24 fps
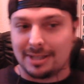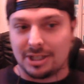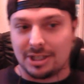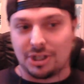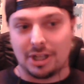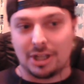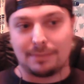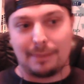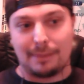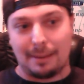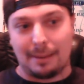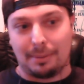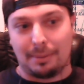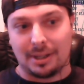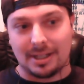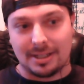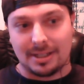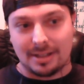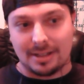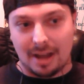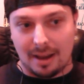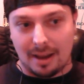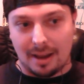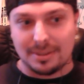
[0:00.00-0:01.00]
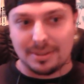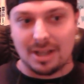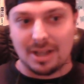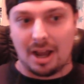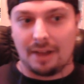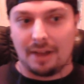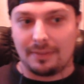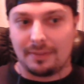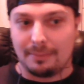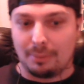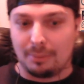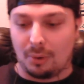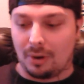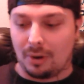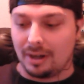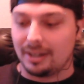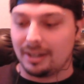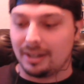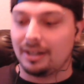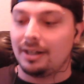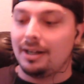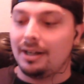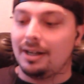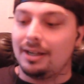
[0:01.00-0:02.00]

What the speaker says: is just by putting dubs on the board.